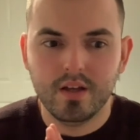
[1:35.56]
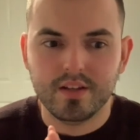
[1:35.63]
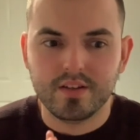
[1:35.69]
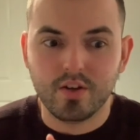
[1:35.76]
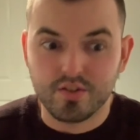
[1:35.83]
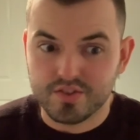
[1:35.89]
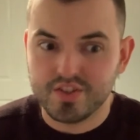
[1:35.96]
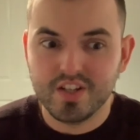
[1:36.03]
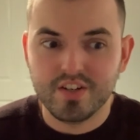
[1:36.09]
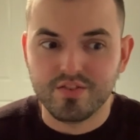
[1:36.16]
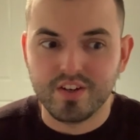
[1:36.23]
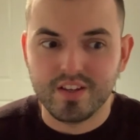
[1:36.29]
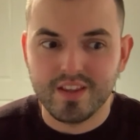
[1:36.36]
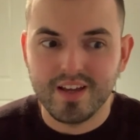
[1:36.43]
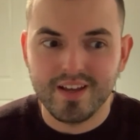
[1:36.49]

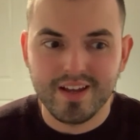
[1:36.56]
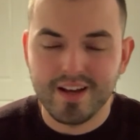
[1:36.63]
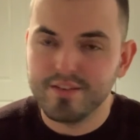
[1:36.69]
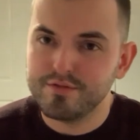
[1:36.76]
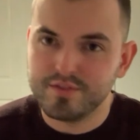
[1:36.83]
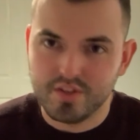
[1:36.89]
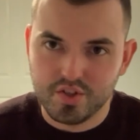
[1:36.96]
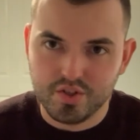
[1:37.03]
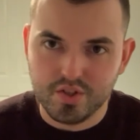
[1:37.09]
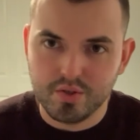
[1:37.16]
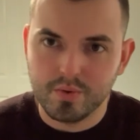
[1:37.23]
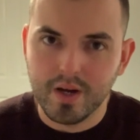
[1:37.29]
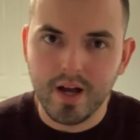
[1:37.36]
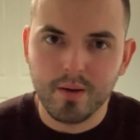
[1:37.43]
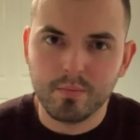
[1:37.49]
considering they have a
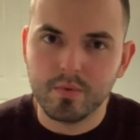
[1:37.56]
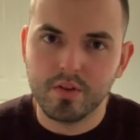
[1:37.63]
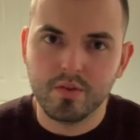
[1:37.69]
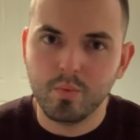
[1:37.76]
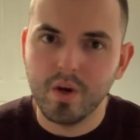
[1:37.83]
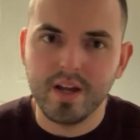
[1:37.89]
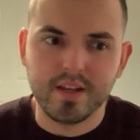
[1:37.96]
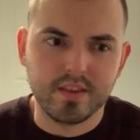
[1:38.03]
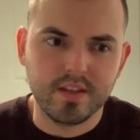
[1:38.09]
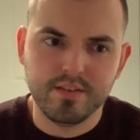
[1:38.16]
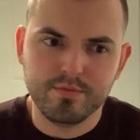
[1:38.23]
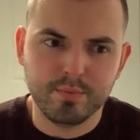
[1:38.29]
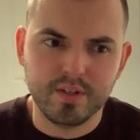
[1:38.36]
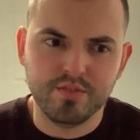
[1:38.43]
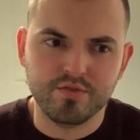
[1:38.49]
new album on the way and
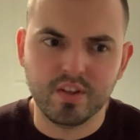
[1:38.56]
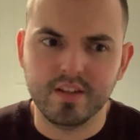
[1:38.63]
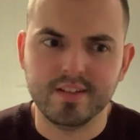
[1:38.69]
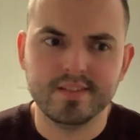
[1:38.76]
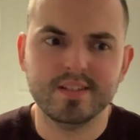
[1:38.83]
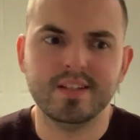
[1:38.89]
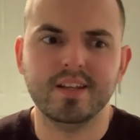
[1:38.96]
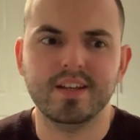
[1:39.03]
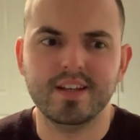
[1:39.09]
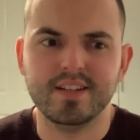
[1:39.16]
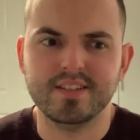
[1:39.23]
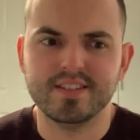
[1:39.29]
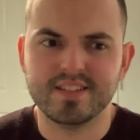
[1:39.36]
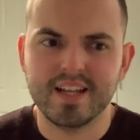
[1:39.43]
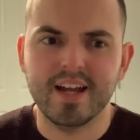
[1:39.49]
they've been releasing it
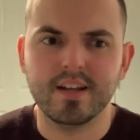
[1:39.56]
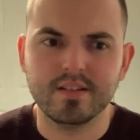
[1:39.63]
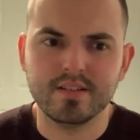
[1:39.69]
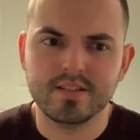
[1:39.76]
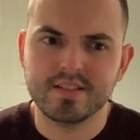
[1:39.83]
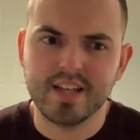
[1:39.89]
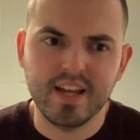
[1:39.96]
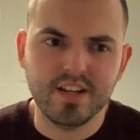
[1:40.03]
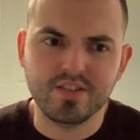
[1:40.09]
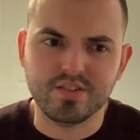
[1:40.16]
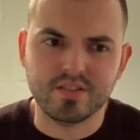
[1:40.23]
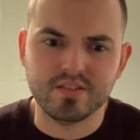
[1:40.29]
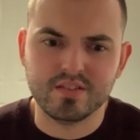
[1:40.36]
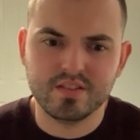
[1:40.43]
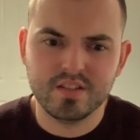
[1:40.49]
in staggered
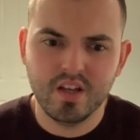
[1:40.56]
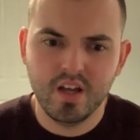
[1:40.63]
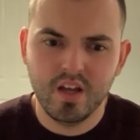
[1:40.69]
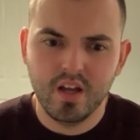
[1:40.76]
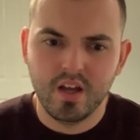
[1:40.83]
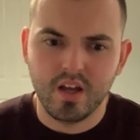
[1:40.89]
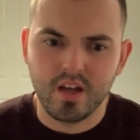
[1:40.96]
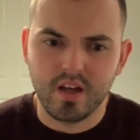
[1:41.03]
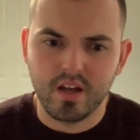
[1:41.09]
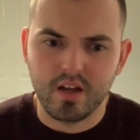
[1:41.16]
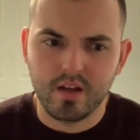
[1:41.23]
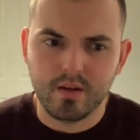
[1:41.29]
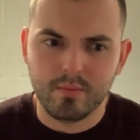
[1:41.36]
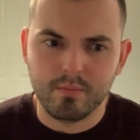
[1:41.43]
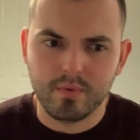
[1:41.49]
stages
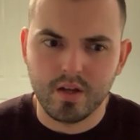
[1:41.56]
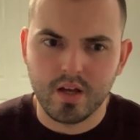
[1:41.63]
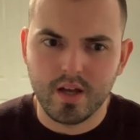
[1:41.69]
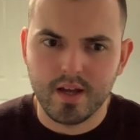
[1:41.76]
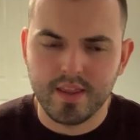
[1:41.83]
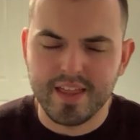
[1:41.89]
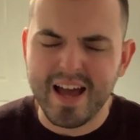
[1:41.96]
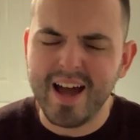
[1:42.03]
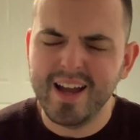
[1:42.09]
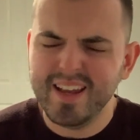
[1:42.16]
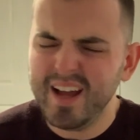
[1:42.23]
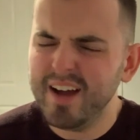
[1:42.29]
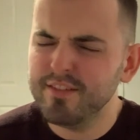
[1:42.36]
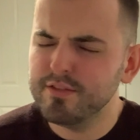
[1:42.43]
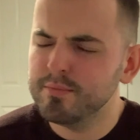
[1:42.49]
um, uh, that I
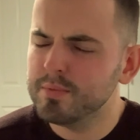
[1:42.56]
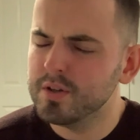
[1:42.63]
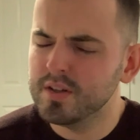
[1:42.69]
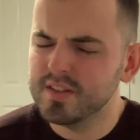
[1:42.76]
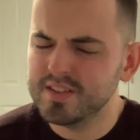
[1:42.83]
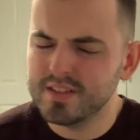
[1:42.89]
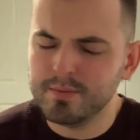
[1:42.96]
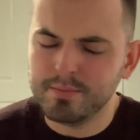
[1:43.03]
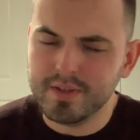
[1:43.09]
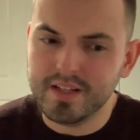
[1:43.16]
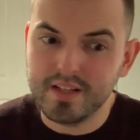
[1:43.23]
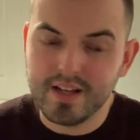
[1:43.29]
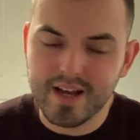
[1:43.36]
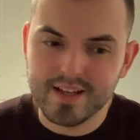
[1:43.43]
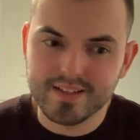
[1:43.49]
haven't personally
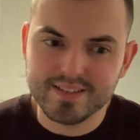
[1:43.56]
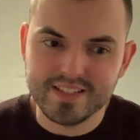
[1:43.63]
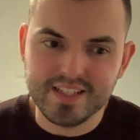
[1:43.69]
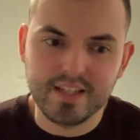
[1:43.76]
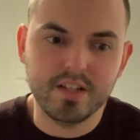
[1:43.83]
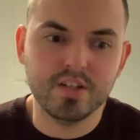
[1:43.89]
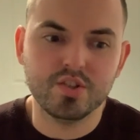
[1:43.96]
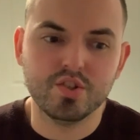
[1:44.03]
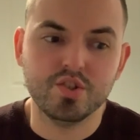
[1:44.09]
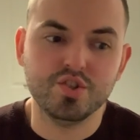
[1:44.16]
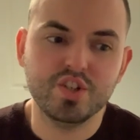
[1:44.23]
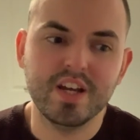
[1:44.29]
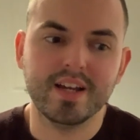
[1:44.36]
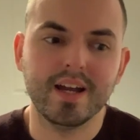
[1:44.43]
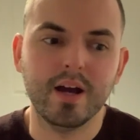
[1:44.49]
been as eager to
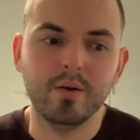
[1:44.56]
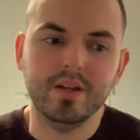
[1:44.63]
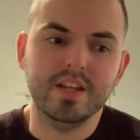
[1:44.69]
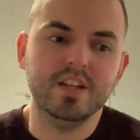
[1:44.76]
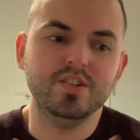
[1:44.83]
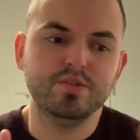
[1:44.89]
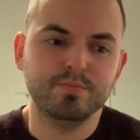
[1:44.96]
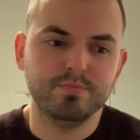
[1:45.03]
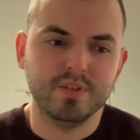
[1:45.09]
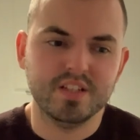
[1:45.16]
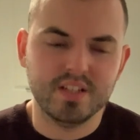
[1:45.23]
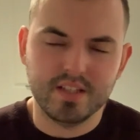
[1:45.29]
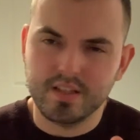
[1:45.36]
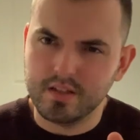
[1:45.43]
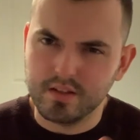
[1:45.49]
check out each
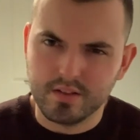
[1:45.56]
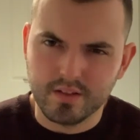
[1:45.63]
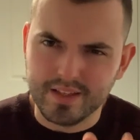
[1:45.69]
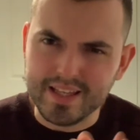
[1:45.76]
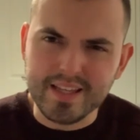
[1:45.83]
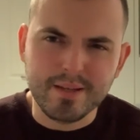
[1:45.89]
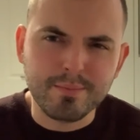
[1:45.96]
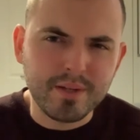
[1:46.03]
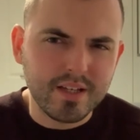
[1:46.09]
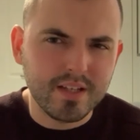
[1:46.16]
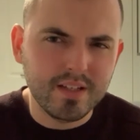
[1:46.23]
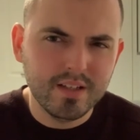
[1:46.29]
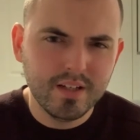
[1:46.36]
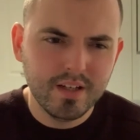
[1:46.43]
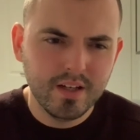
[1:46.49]
particular
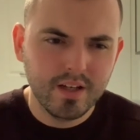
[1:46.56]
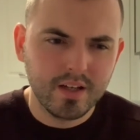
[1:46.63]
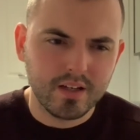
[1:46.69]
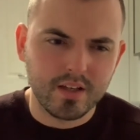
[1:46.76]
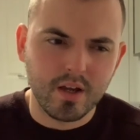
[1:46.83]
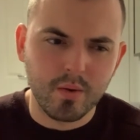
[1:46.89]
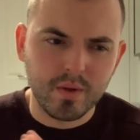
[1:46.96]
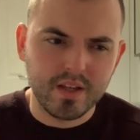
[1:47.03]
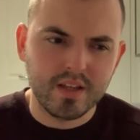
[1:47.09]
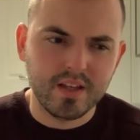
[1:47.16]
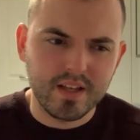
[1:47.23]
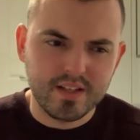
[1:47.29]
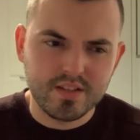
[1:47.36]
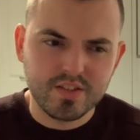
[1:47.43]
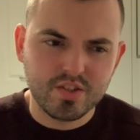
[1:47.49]
EP going
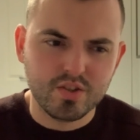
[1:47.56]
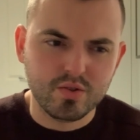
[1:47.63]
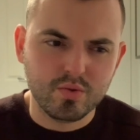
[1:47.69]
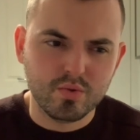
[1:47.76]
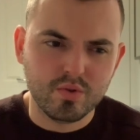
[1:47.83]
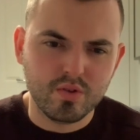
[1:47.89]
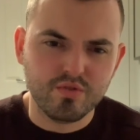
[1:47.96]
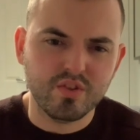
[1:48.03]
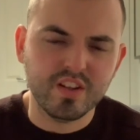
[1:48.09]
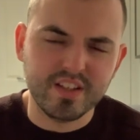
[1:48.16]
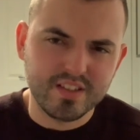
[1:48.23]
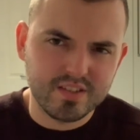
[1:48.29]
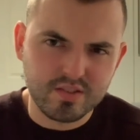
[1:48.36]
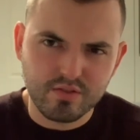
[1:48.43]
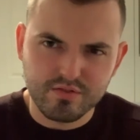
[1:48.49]
into the
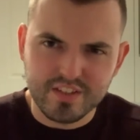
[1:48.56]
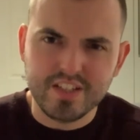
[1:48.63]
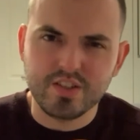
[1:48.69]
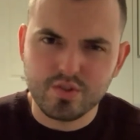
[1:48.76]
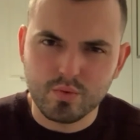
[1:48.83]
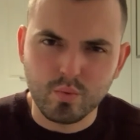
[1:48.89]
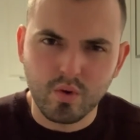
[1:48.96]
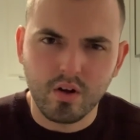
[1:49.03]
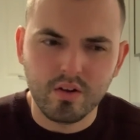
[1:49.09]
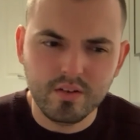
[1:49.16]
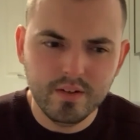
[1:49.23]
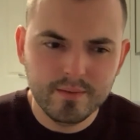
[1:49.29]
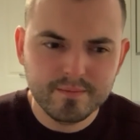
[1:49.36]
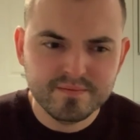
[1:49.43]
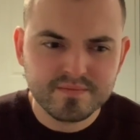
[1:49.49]
release of each
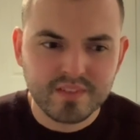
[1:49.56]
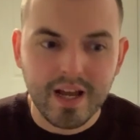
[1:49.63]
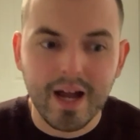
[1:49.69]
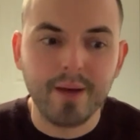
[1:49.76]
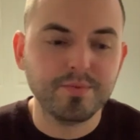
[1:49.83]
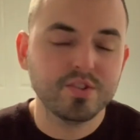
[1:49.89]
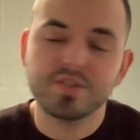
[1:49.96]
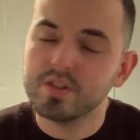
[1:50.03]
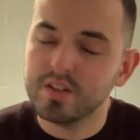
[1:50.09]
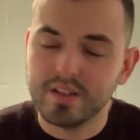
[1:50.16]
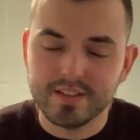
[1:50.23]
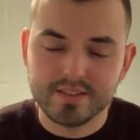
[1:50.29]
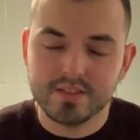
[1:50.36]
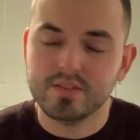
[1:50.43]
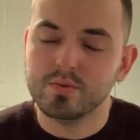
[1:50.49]
one. I'm just going to
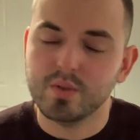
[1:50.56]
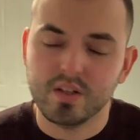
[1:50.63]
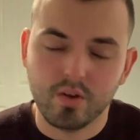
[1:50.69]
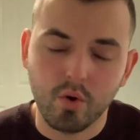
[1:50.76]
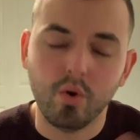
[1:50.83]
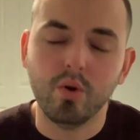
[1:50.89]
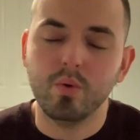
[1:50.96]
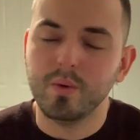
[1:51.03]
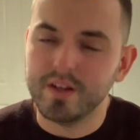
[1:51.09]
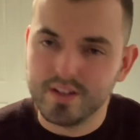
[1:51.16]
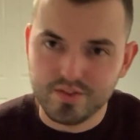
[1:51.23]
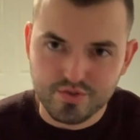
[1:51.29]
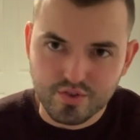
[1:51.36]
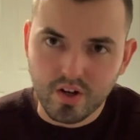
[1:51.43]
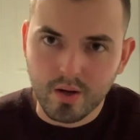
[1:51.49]
listen to it all when
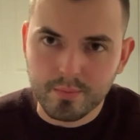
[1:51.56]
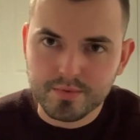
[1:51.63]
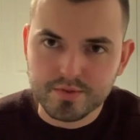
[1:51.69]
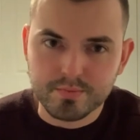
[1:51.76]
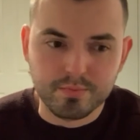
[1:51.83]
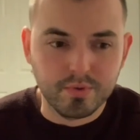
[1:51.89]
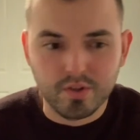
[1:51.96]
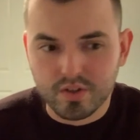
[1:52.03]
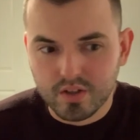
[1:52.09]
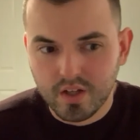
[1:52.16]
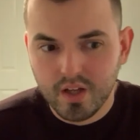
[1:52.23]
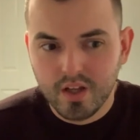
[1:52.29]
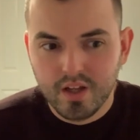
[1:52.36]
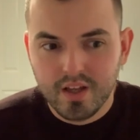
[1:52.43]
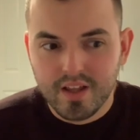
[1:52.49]
it drops, but
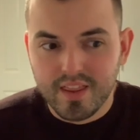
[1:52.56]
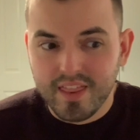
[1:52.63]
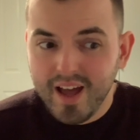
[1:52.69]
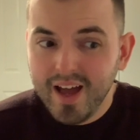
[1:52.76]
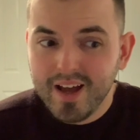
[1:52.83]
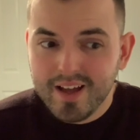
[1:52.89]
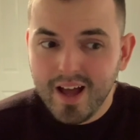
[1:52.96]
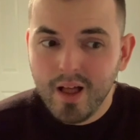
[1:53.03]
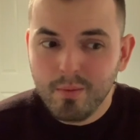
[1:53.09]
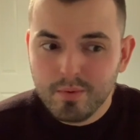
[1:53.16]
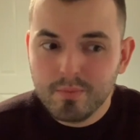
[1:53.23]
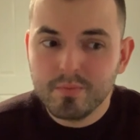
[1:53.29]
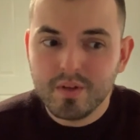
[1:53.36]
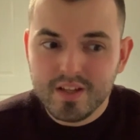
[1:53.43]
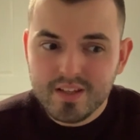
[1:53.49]
that
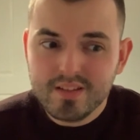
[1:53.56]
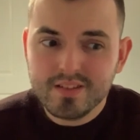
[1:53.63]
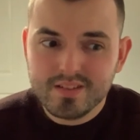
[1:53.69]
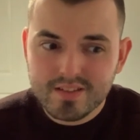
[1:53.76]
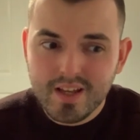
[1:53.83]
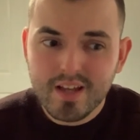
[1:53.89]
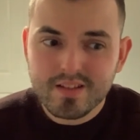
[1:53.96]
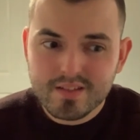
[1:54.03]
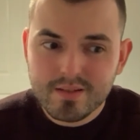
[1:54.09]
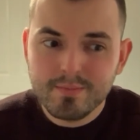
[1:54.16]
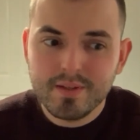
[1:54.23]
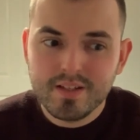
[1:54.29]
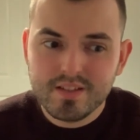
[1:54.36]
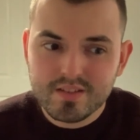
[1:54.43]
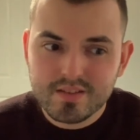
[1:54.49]
album is set to
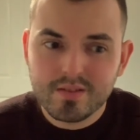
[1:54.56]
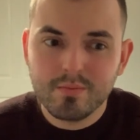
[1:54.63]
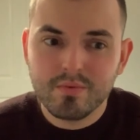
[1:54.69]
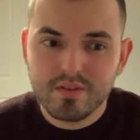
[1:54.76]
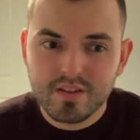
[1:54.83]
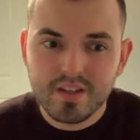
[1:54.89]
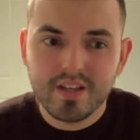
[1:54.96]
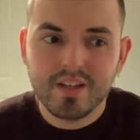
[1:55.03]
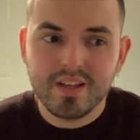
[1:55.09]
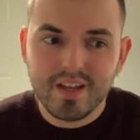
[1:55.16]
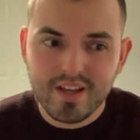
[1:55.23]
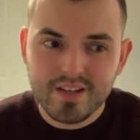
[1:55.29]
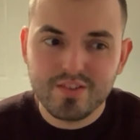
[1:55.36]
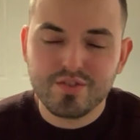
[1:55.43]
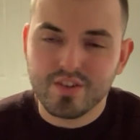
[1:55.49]
be something
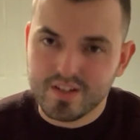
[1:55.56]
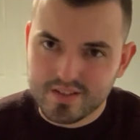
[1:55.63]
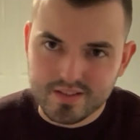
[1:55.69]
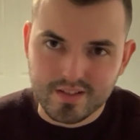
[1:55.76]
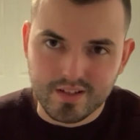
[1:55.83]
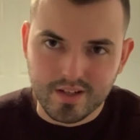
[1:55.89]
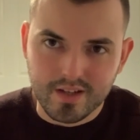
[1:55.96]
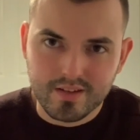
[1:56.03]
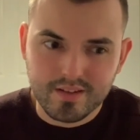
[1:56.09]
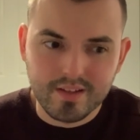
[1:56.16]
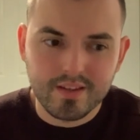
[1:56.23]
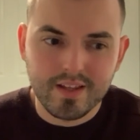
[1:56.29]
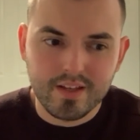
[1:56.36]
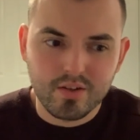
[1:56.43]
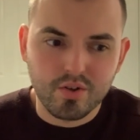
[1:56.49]
interesting. I
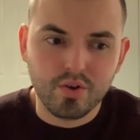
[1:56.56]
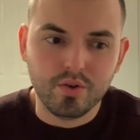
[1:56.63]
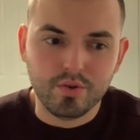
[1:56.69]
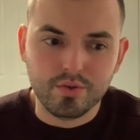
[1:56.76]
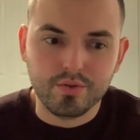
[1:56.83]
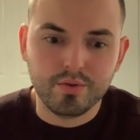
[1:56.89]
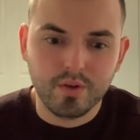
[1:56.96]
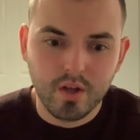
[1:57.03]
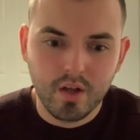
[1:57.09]
think they could